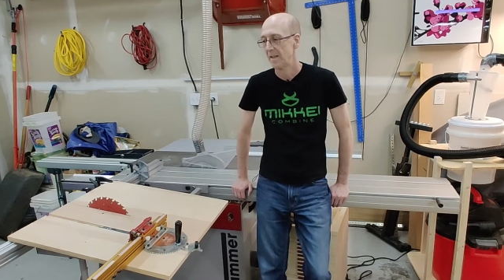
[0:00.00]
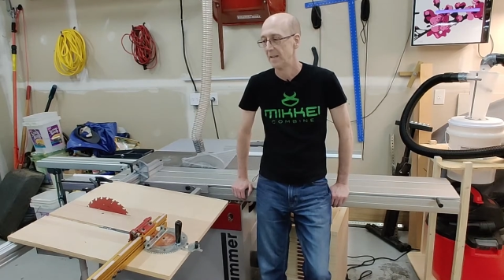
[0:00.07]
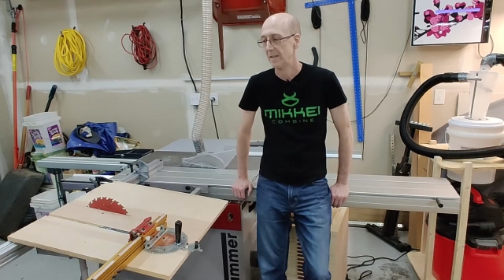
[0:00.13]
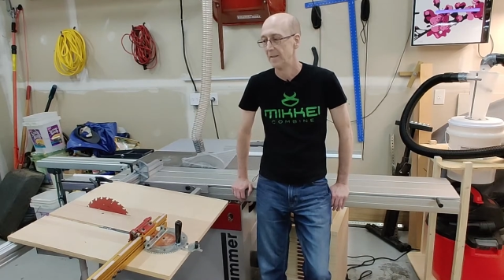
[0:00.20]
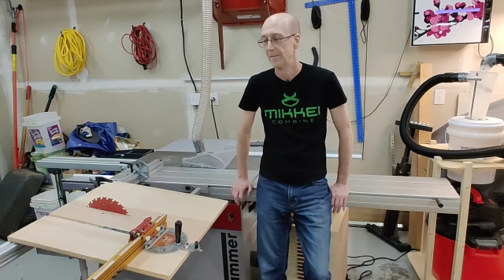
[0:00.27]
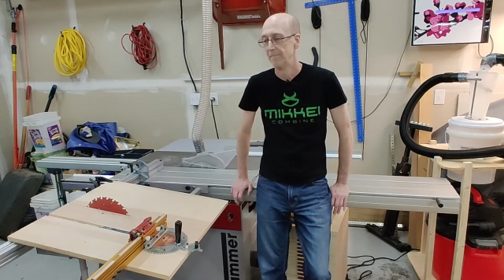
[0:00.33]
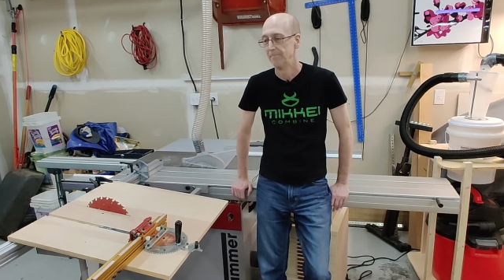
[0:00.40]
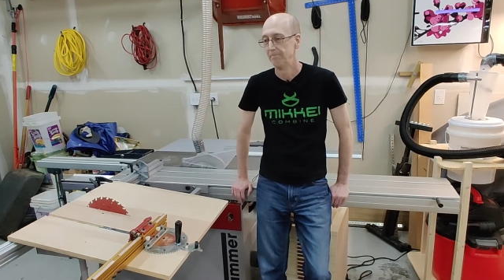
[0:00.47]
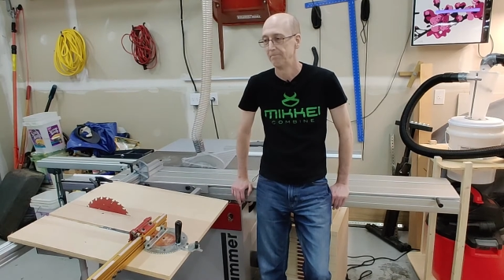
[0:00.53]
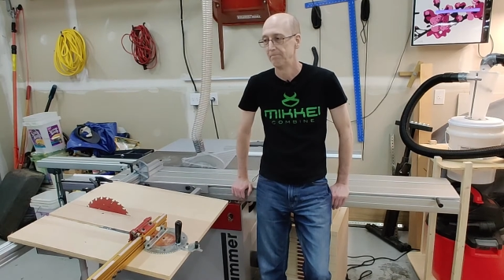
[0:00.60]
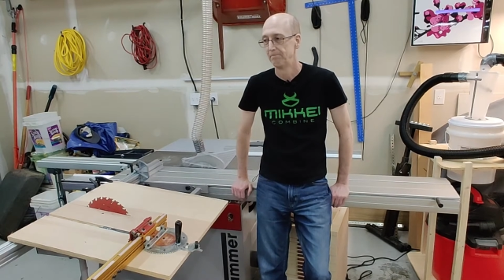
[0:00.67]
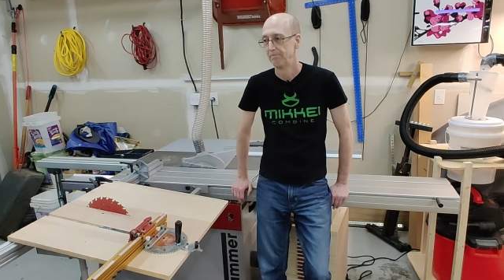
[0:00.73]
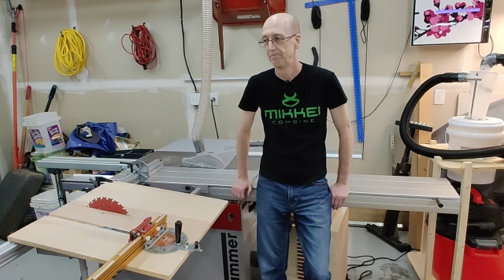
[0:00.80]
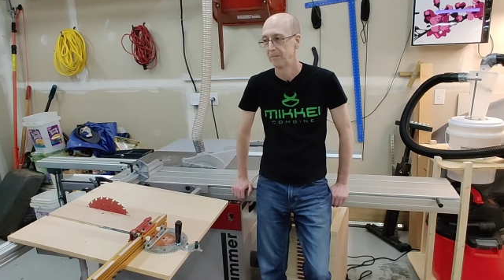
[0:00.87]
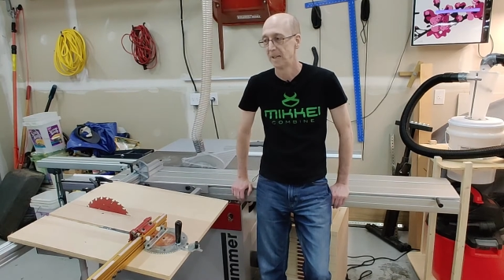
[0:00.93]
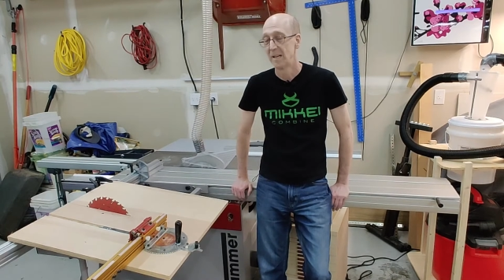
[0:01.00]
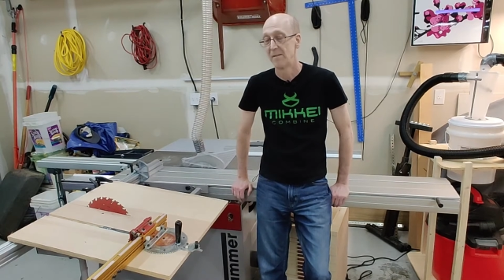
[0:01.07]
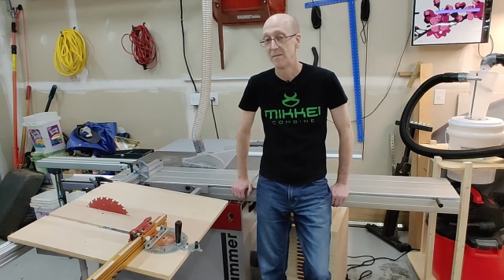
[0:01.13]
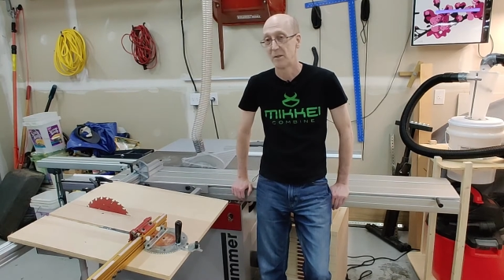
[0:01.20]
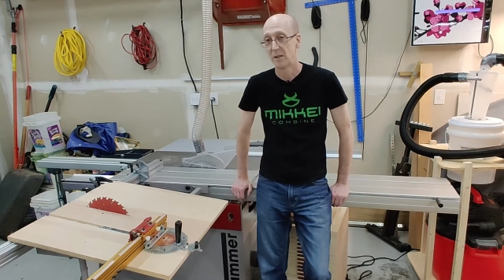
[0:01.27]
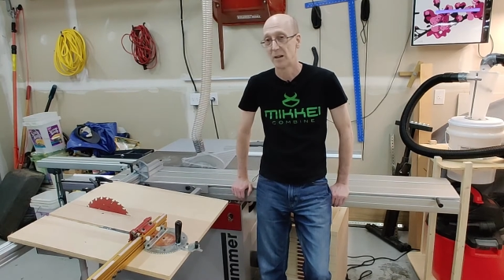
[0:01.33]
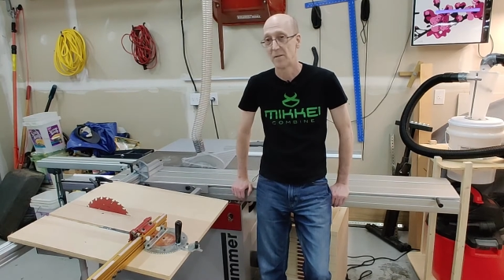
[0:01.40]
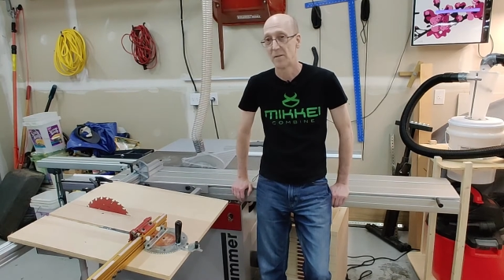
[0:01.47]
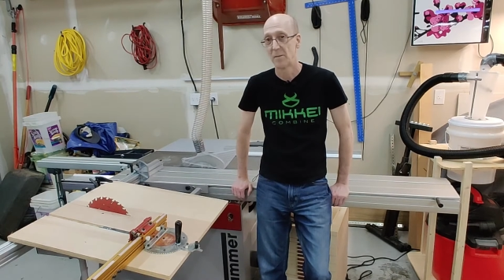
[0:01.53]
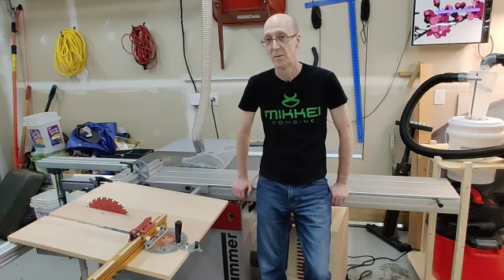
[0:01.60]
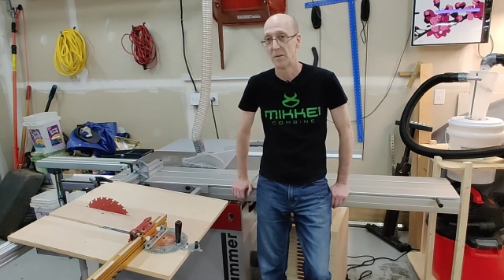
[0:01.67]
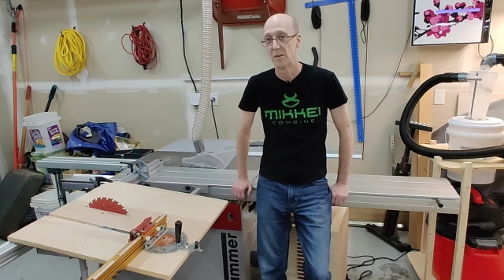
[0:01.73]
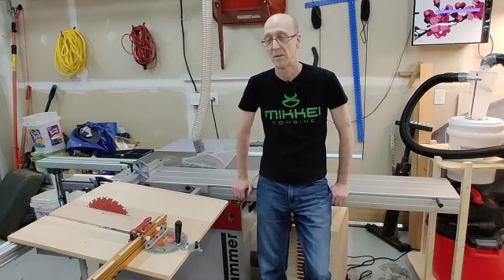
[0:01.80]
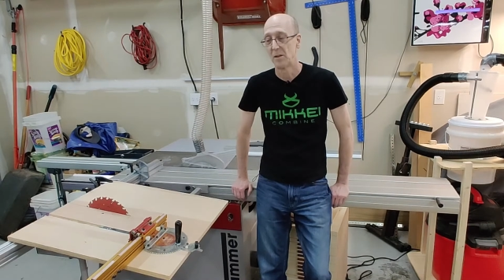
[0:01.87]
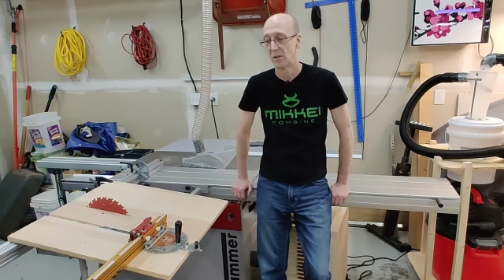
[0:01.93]
um, I didn't feel
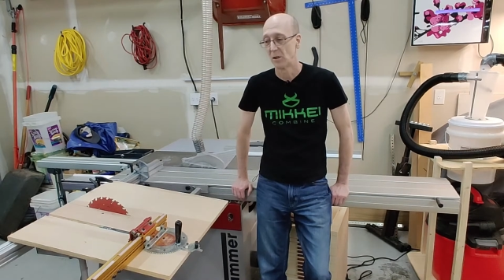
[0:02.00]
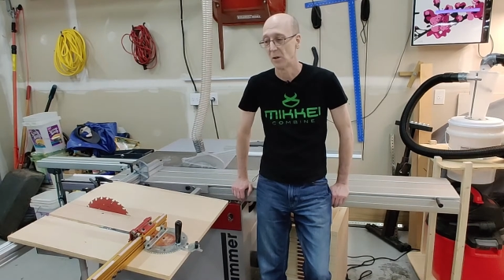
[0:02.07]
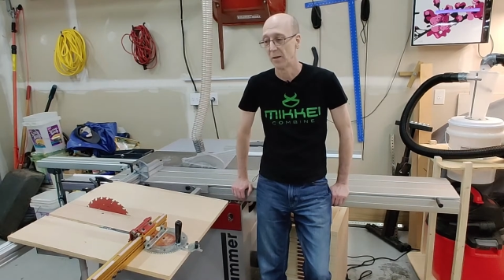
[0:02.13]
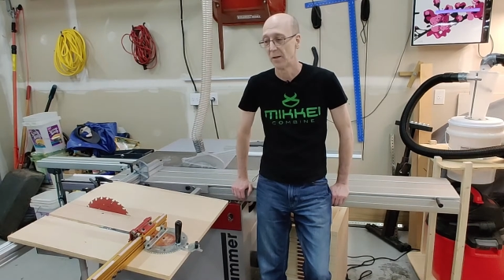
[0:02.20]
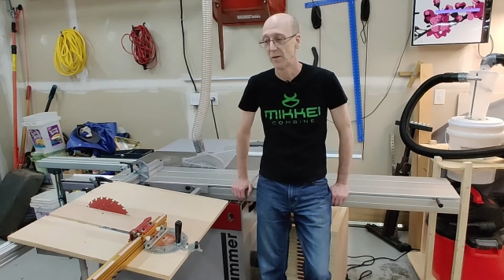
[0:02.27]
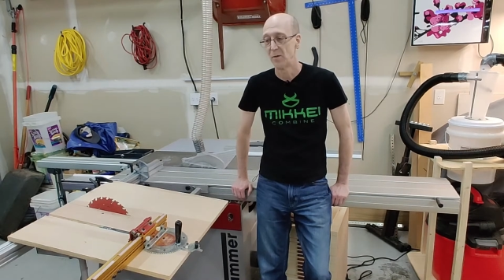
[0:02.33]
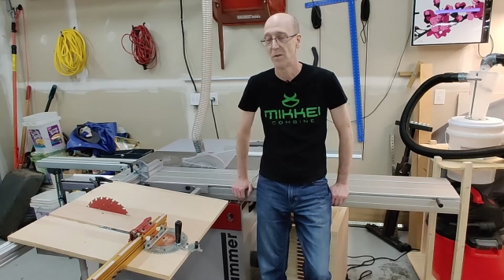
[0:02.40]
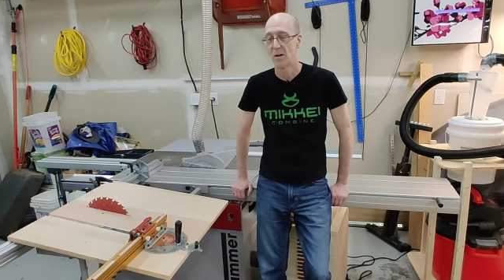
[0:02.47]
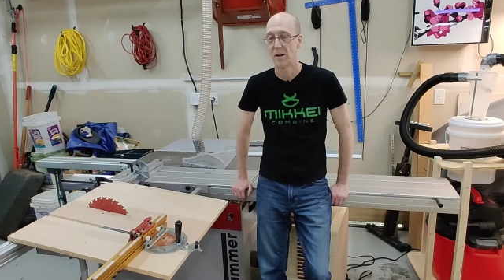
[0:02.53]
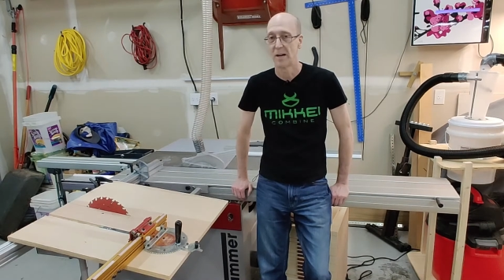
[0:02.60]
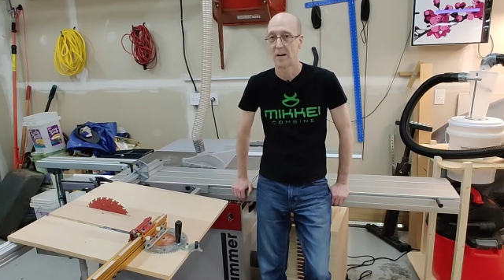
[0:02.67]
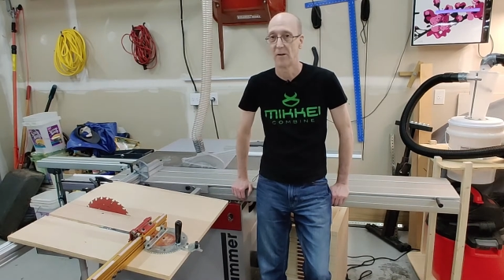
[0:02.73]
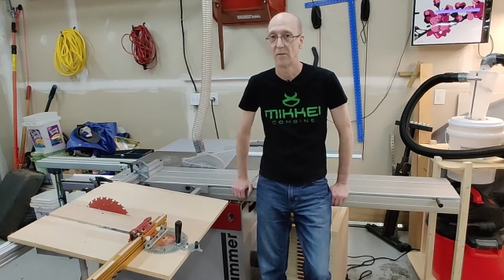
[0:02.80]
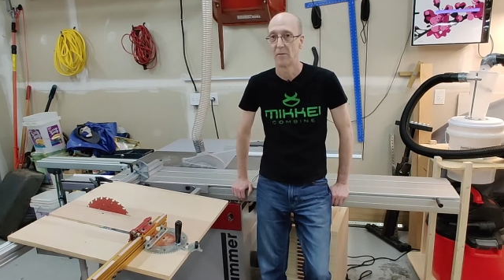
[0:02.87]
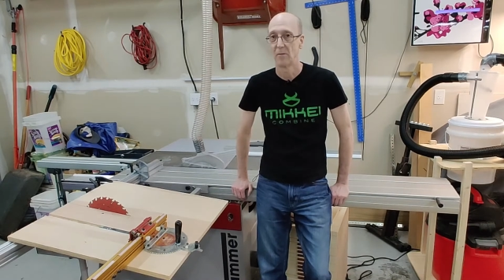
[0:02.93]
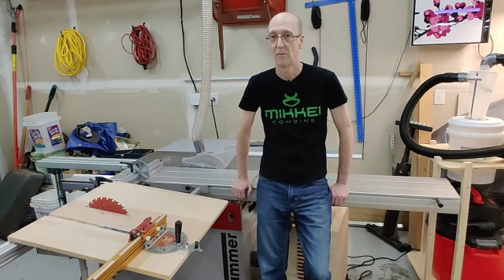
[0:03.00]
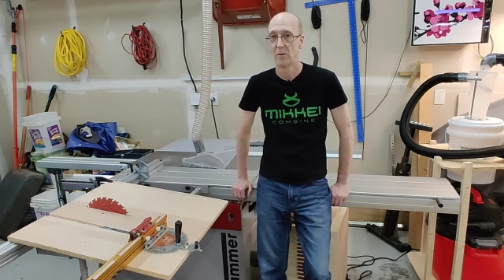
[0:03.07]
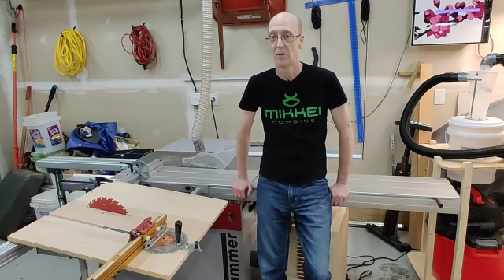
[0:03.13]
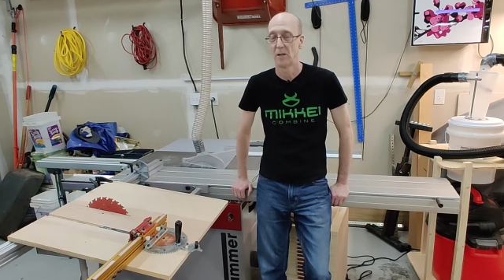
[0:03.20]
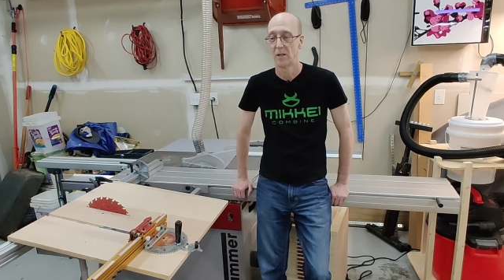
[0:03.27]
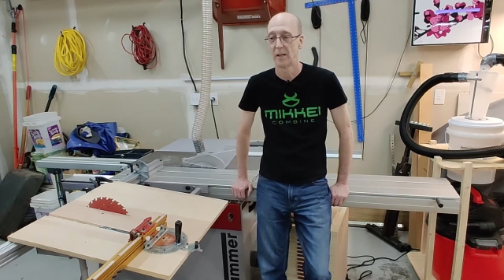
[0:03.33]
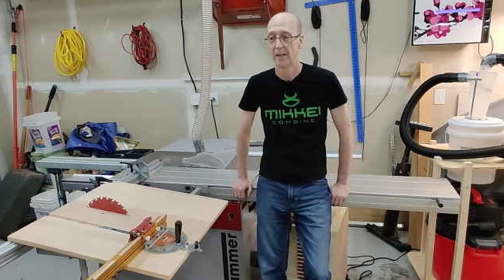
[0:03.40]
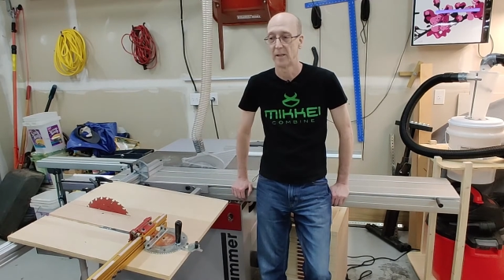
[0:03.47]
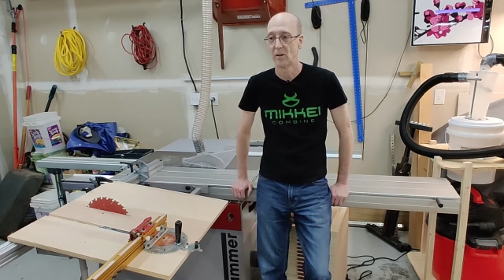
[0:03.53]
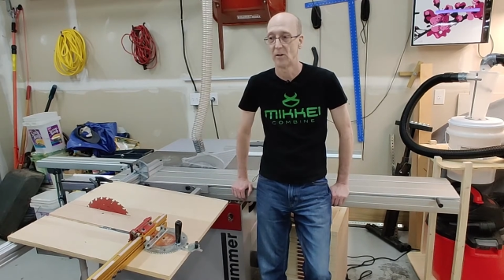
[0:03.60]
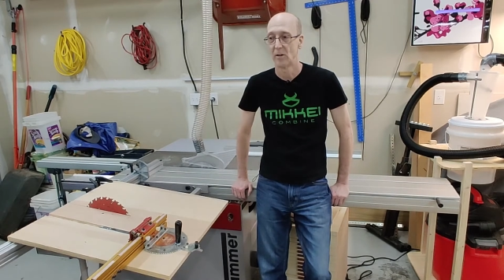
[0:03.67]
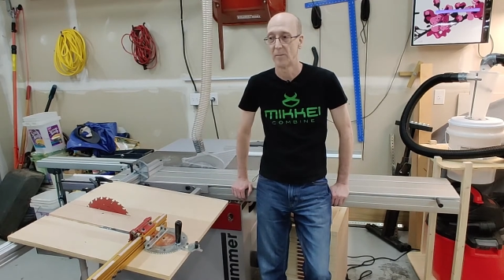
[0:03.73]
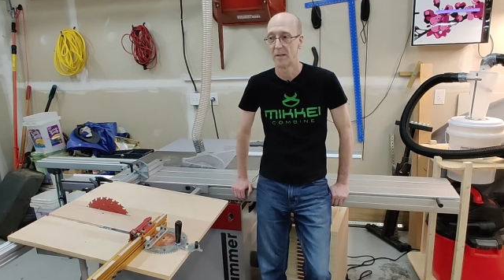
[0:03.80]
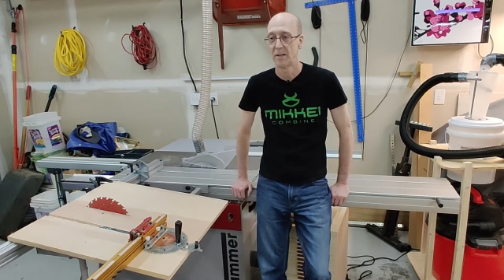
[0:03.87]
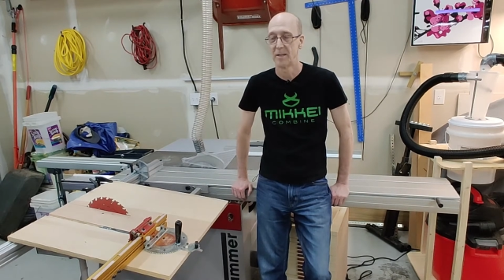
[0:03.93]
comfortable going too far out with a like
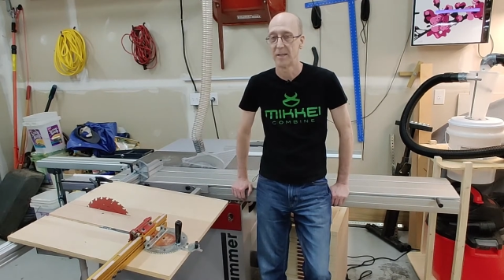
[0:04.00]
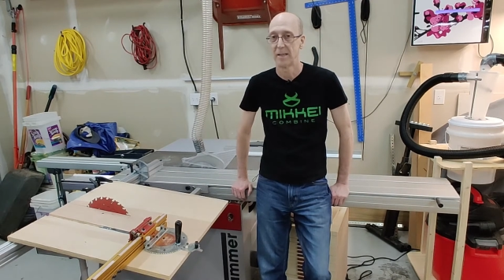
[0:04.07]
longer piece.